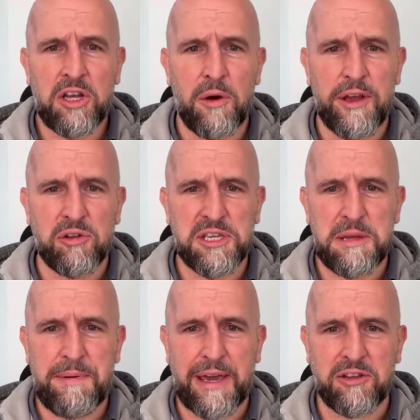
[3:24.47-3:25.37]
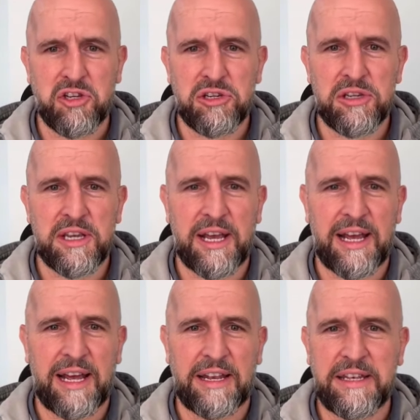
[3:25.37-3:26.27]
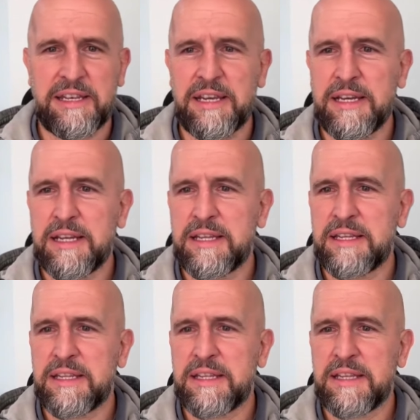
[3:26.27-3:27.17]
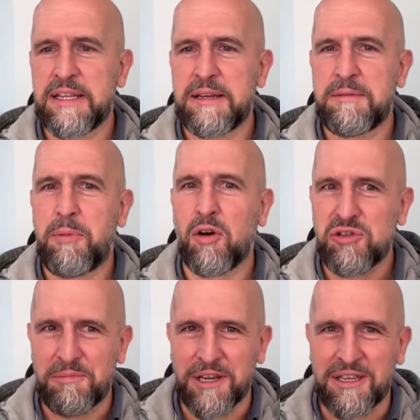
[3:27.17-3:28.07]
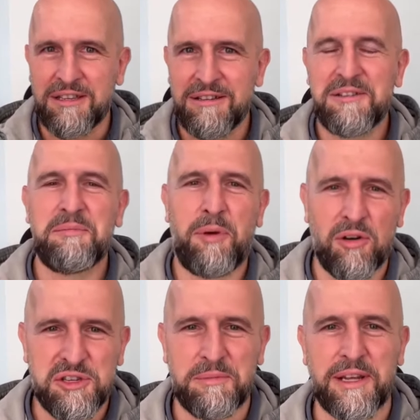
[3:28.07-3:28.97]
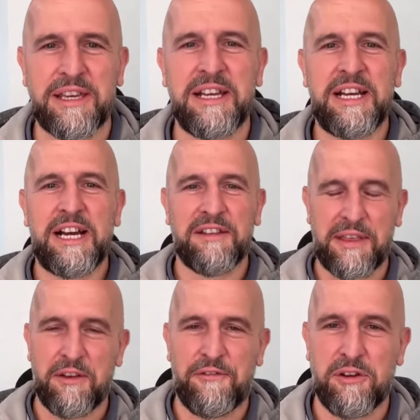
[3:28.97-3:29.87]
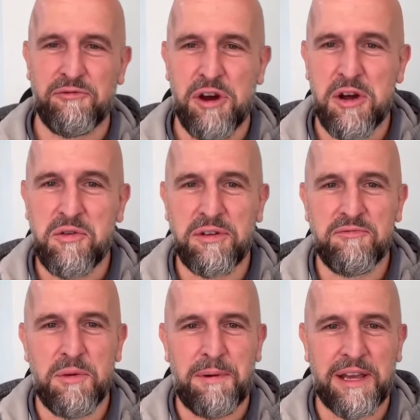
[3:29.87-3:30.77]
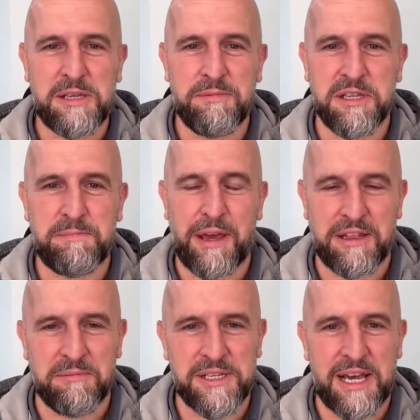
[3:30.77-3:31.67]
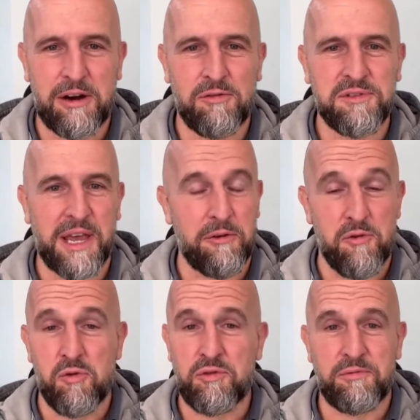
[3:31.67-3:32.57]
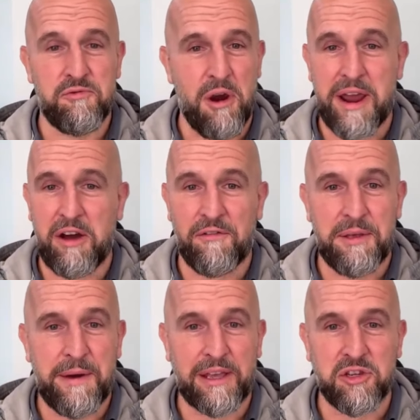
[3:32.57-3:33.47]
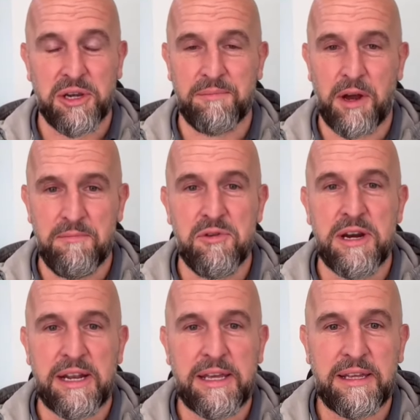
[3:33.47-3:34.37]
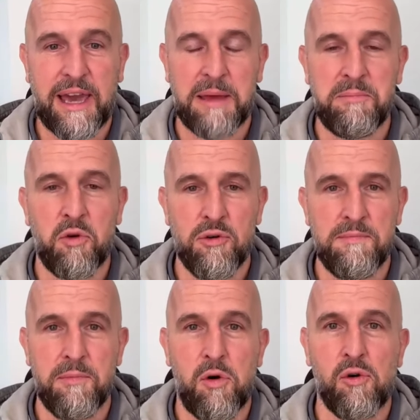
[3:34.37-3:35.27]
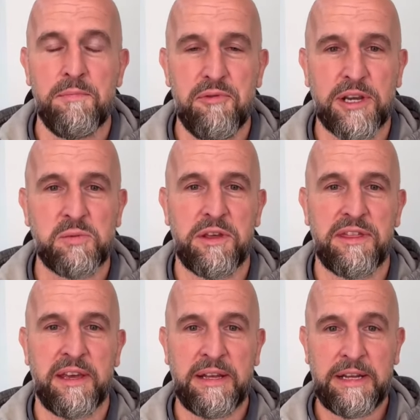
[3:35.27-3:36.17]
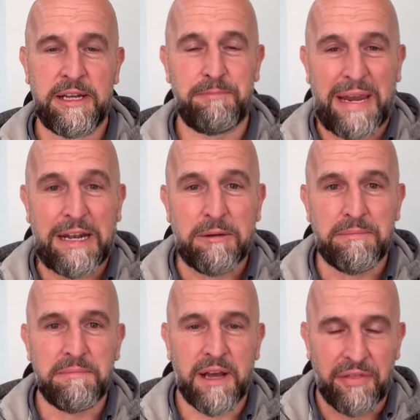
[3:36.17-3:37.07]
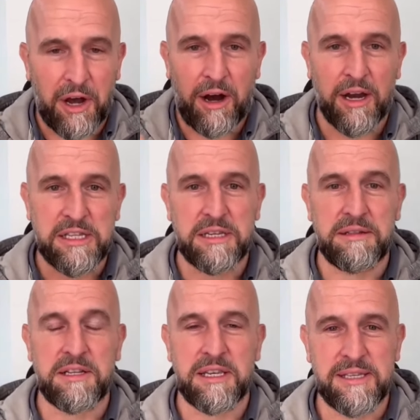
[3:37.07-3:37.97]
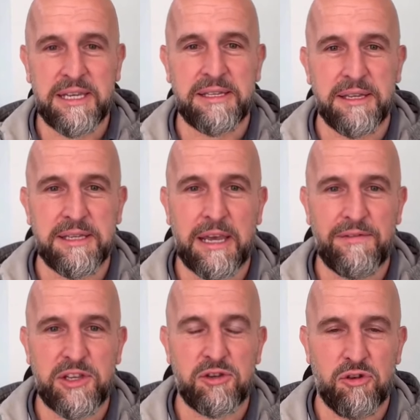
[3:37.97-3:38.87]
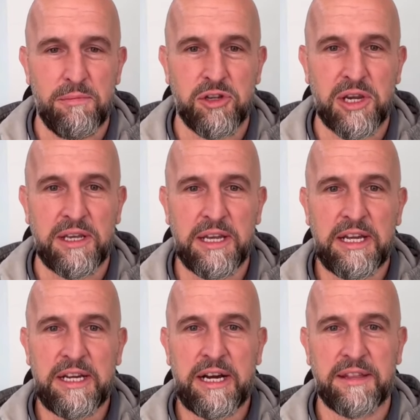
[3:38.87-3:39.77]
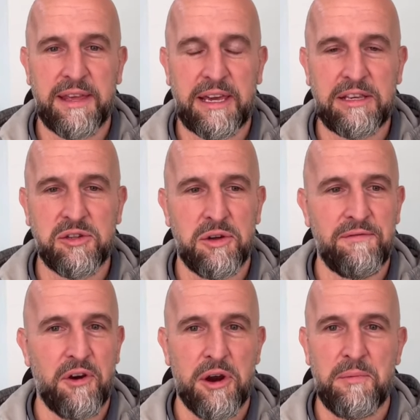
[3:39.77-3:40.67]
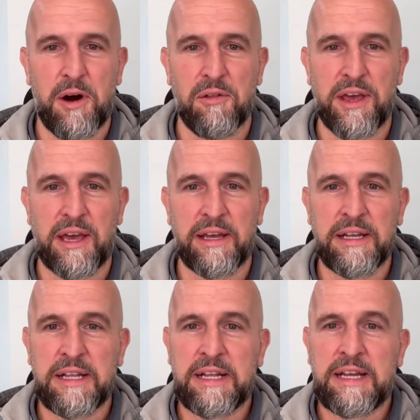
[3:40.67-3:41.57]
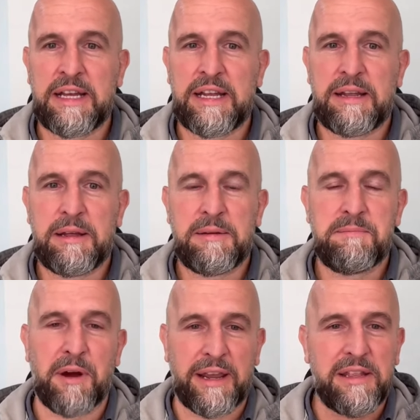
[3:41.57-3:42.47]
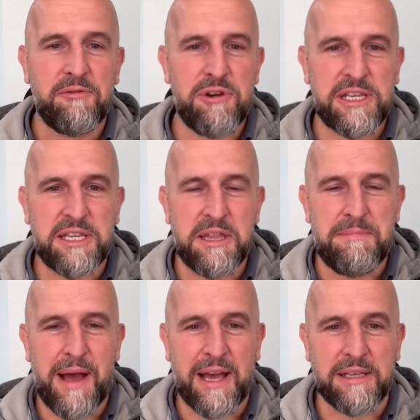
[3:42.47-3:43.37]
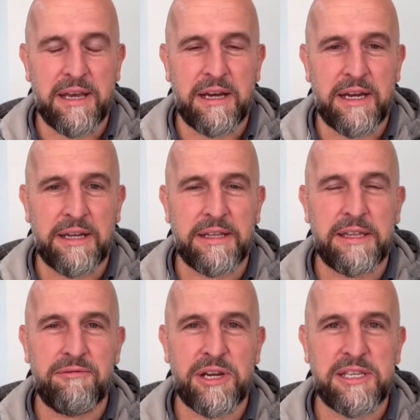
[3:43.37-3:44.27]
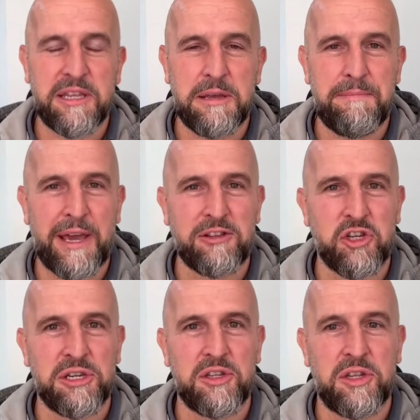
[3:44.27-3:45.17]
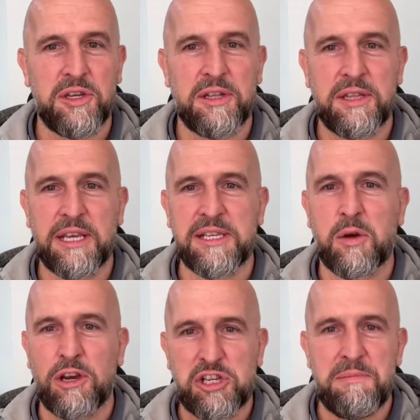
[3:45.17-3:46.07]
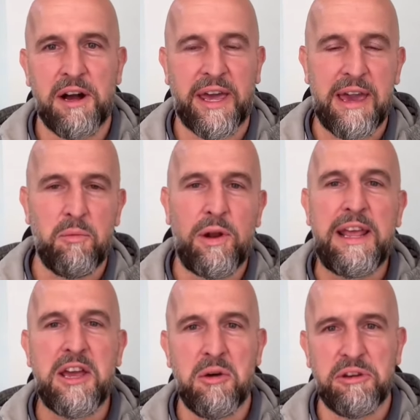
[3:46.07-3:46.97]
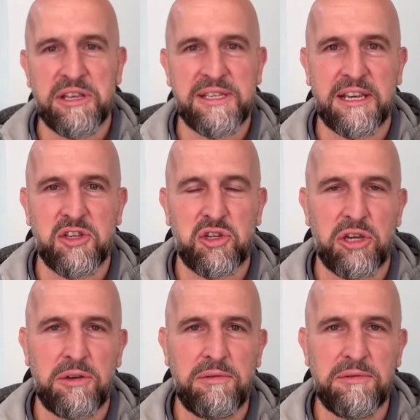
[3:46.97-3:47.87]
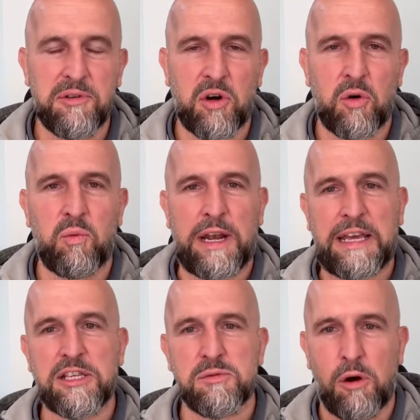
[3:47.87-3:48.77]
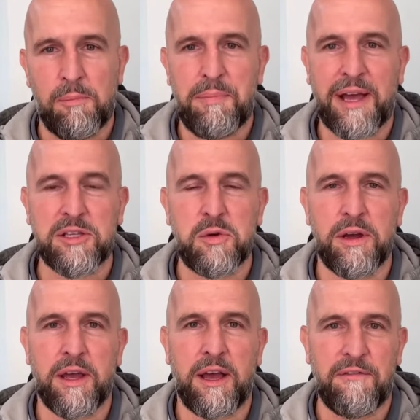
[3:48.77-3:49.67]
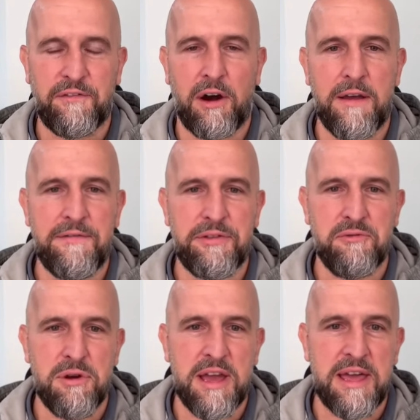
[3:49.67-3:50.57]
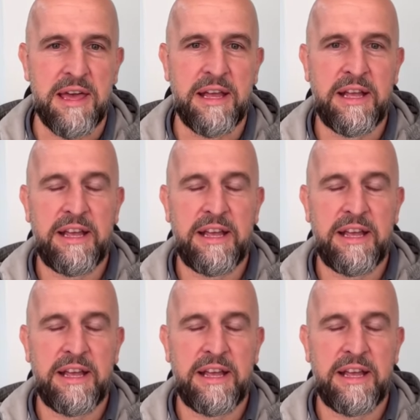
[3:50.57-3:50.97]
Going on to the bench, and possibly. I think the front row replacements picked themselves. They're all great off the bench. I'm really getting more and more impressed with Beelam and the heightened consistency of his scrummaging. I think he's doing very well there. But in the rest of the back, the rest of the bench, there's a question mark here. Will he go with a 6-2 or will he swap back to a 5-3?